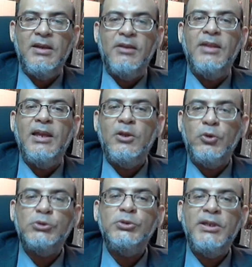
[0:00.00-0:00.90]
the
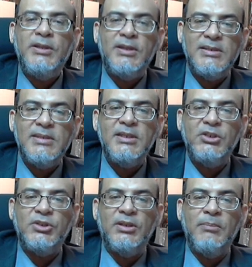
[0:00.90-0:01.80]
electronic
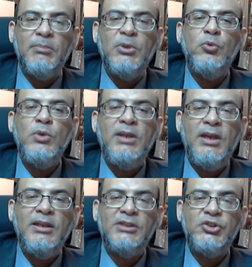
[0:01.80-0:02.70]
transition between
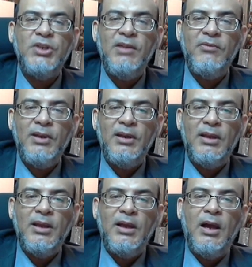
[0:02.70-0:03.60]
energy level
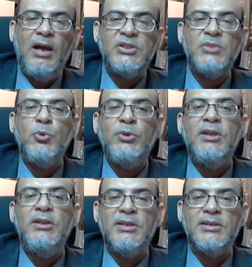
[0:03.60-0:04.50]
are
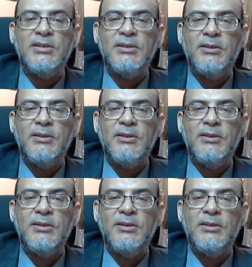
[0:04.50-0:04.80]
spontaneous.